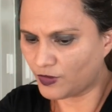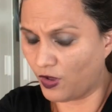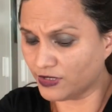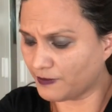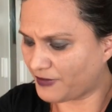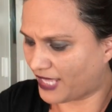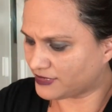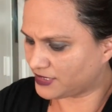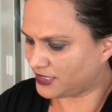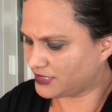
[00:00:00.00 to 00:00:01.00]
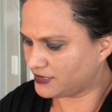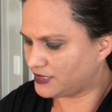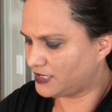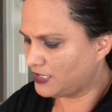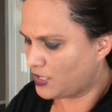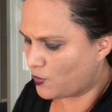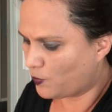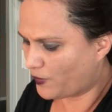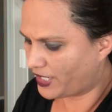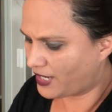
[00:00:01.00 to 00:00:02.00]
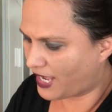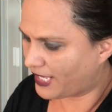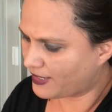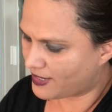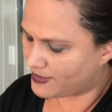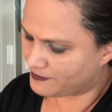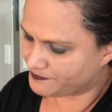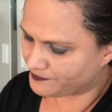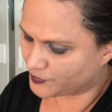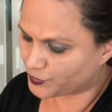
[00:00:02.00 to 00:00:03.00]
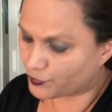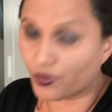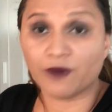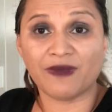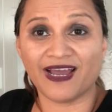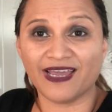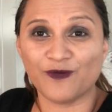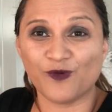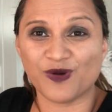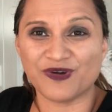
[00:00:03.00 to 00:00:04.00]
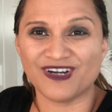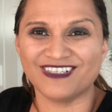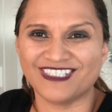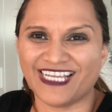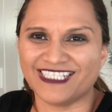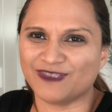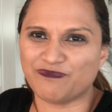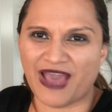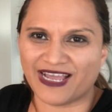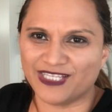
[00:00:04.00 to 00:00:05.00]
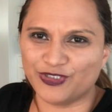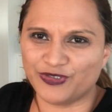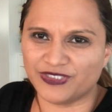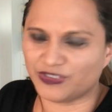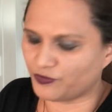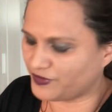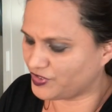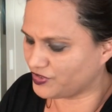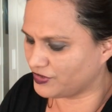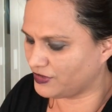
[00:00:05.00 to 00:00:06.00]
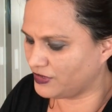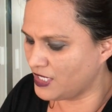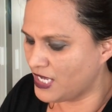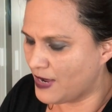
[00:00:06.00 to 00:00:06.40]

All the plastics. When I um, store my warmers, it's back into its original